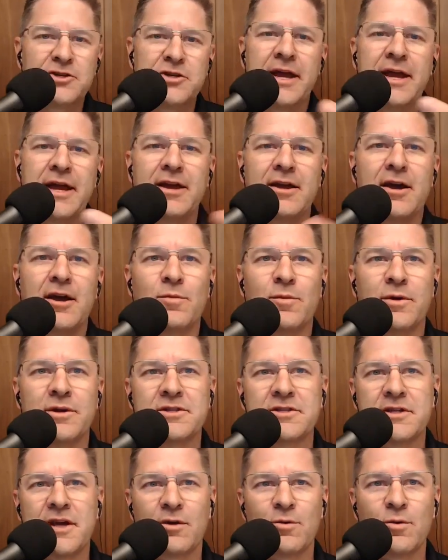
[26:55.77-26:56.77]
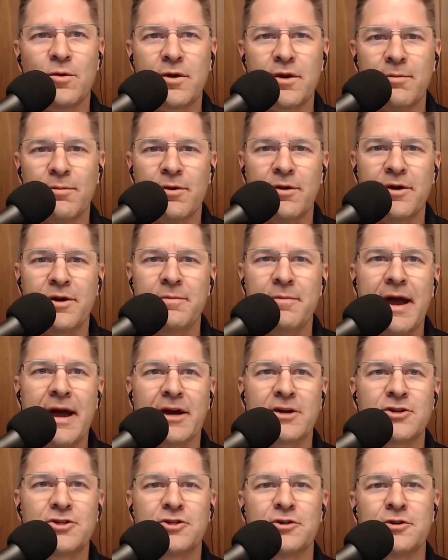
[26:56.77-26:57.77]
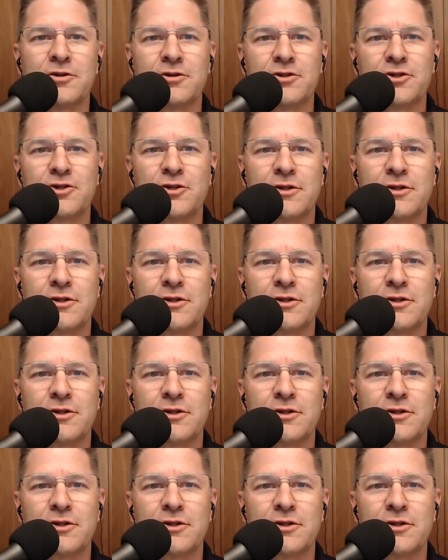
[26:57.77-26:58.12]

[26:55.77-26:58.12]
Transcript: hang on one sec. We'll get Maureen back. She'll she'll